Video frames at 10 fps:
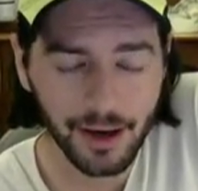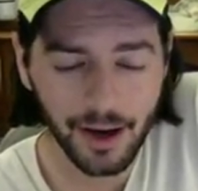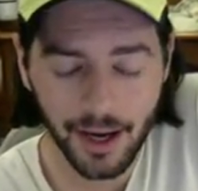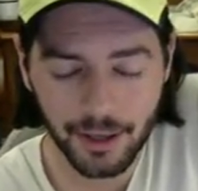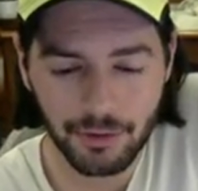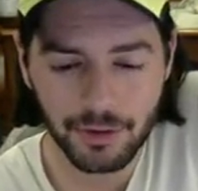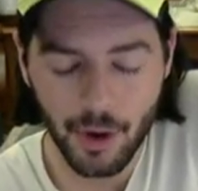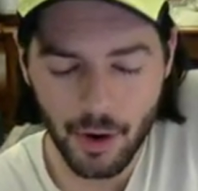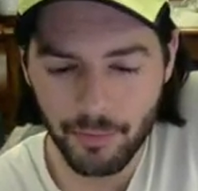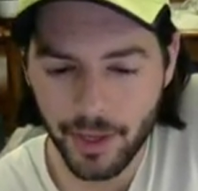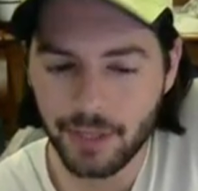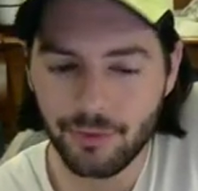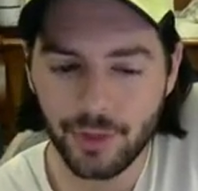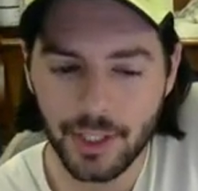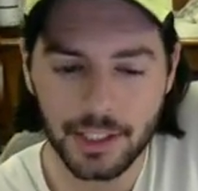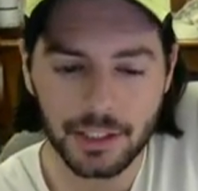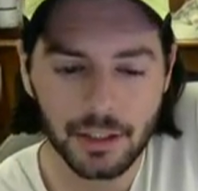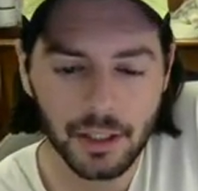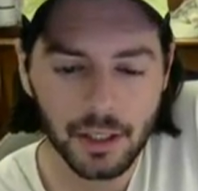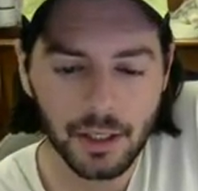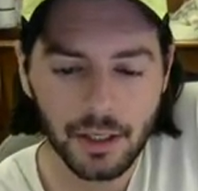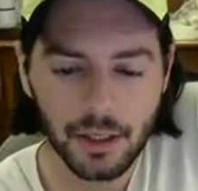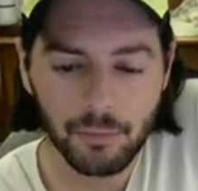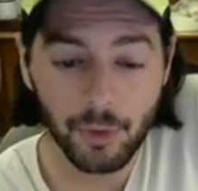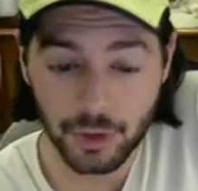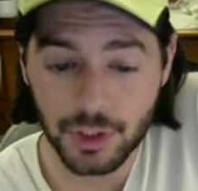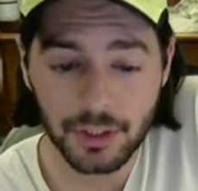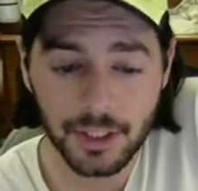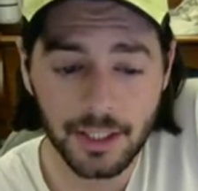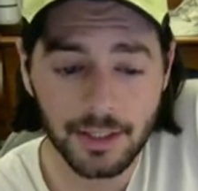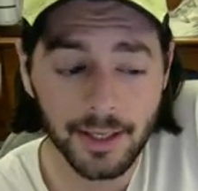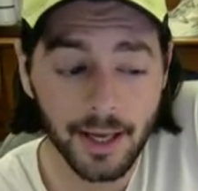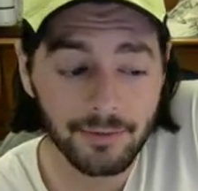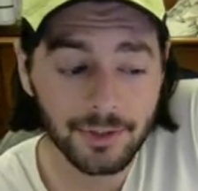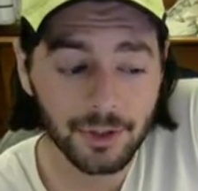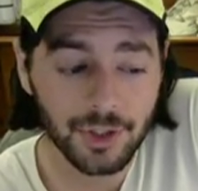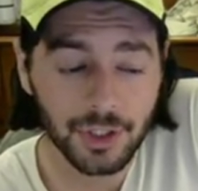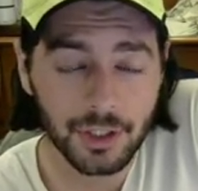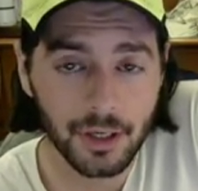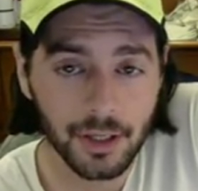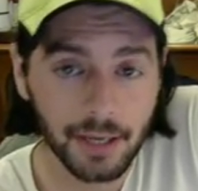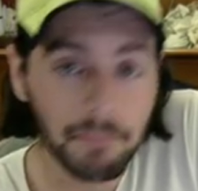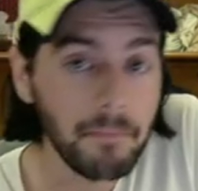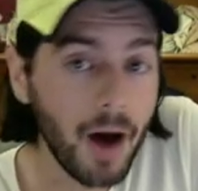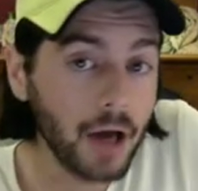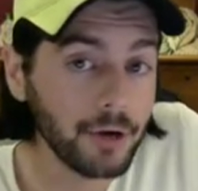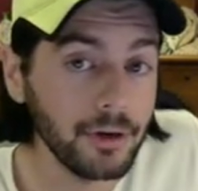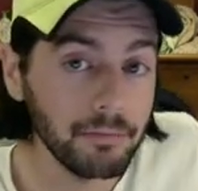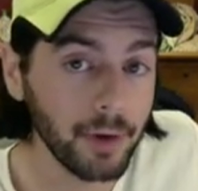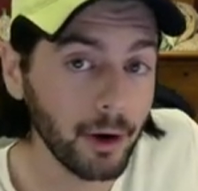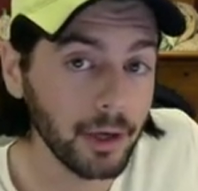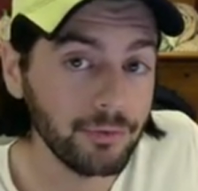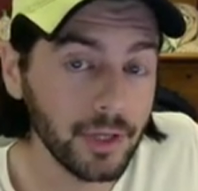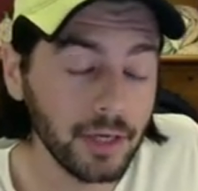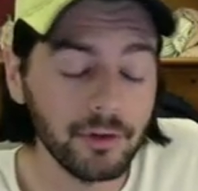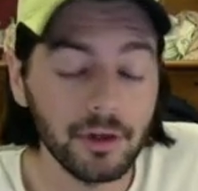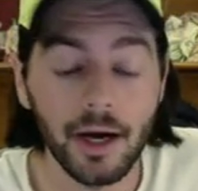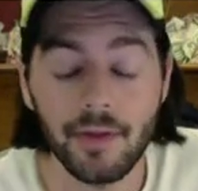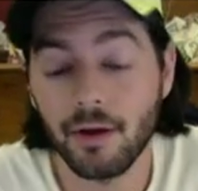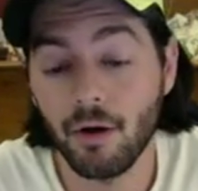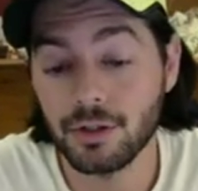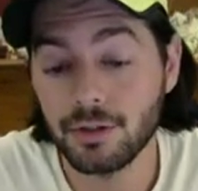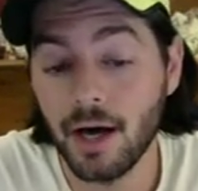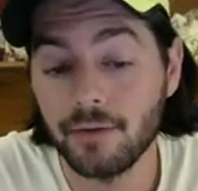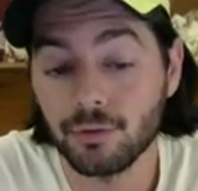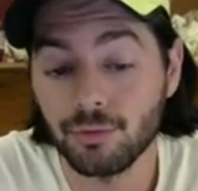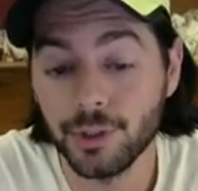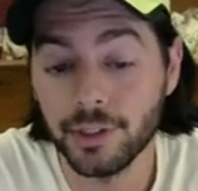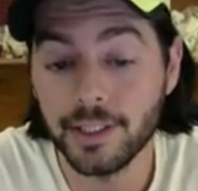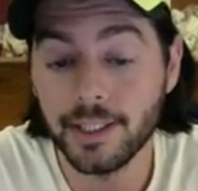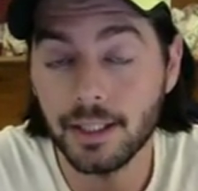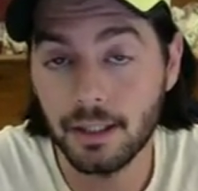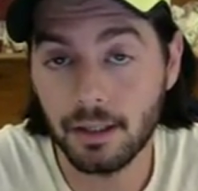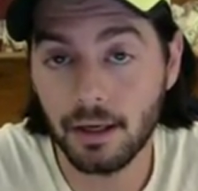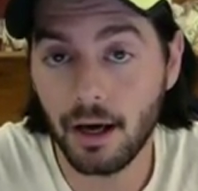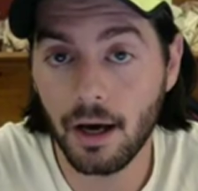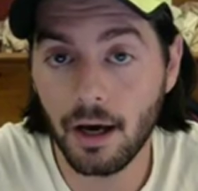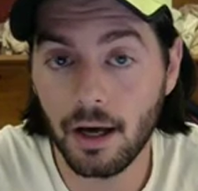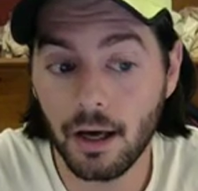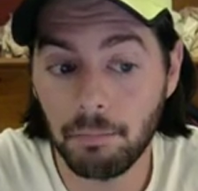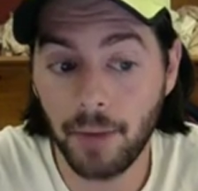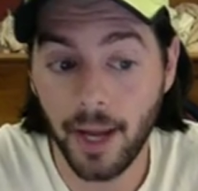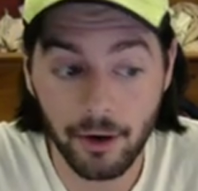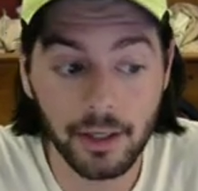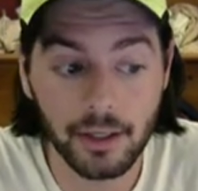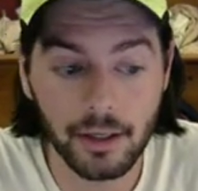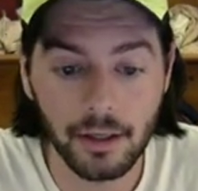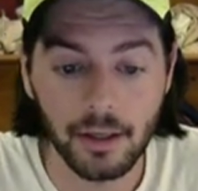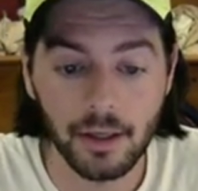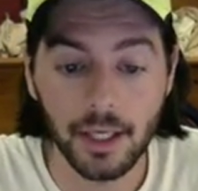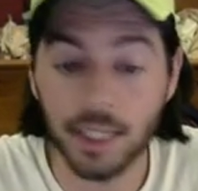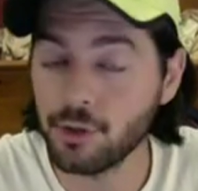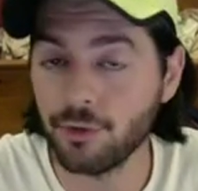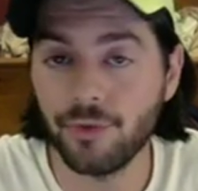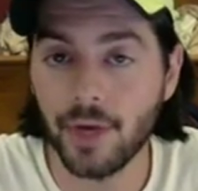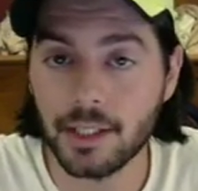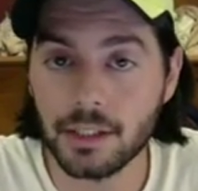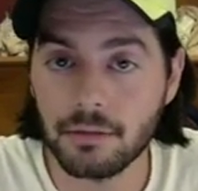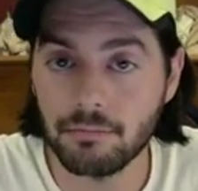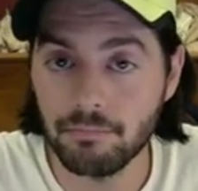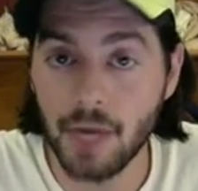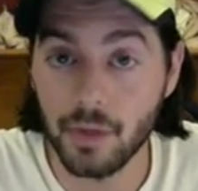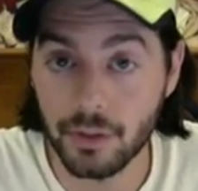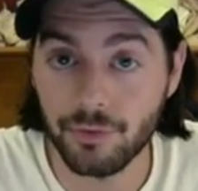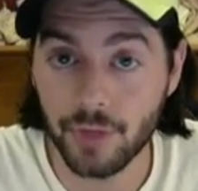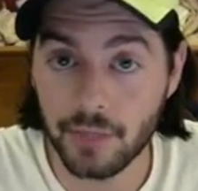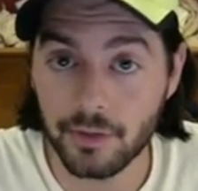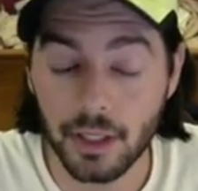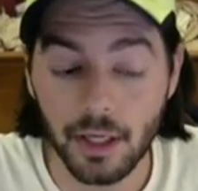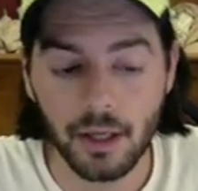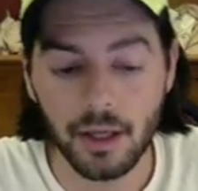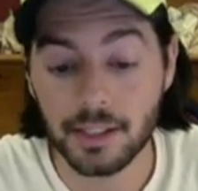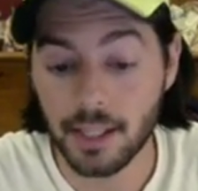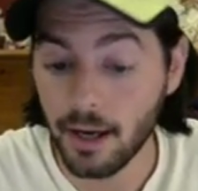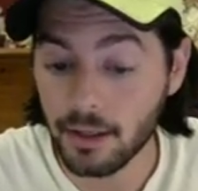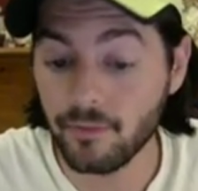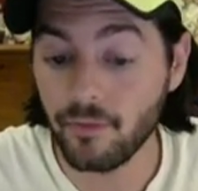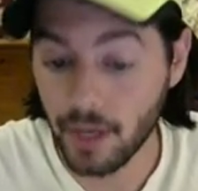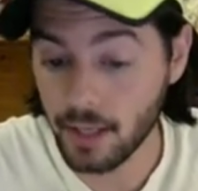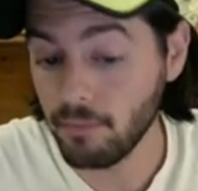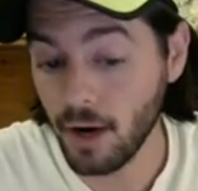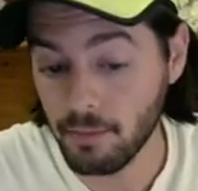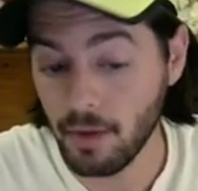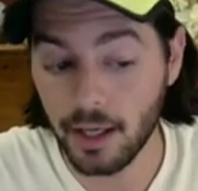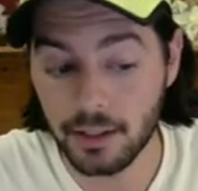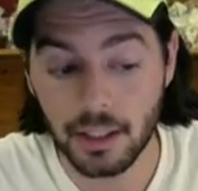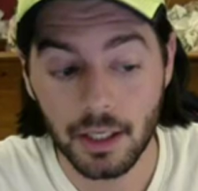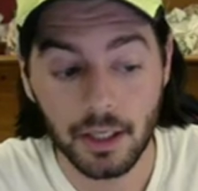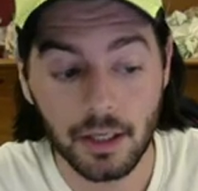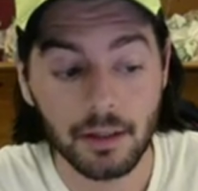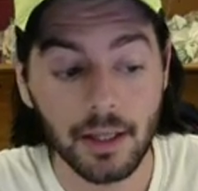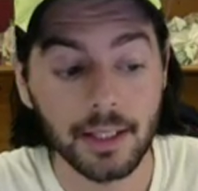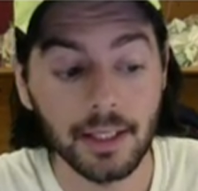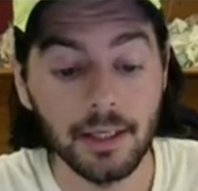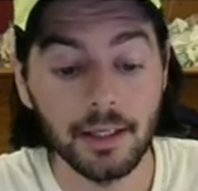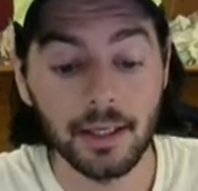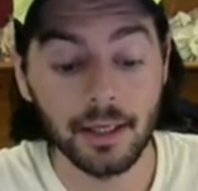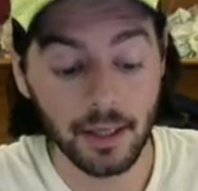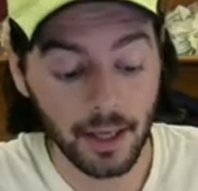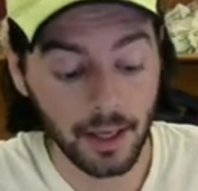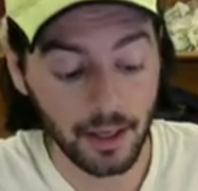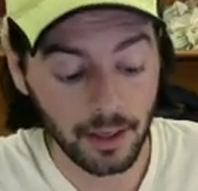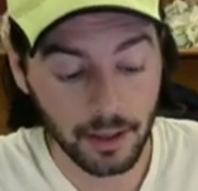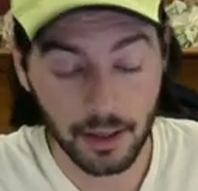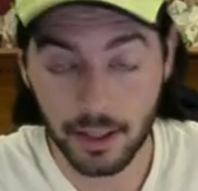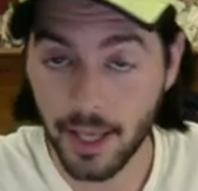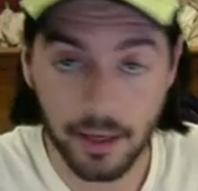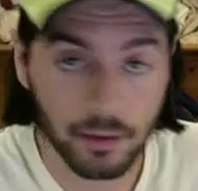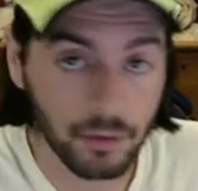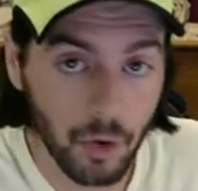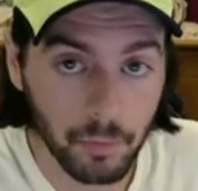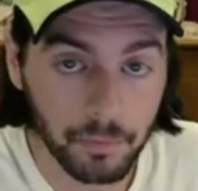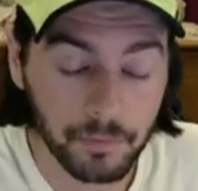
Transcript: I, I don't know of many figs personally that have such a like a moderate berry flavor and then also have a really uh, apparent in your face melon flavor. It's kind of in my mind like eating a, a cantaloupe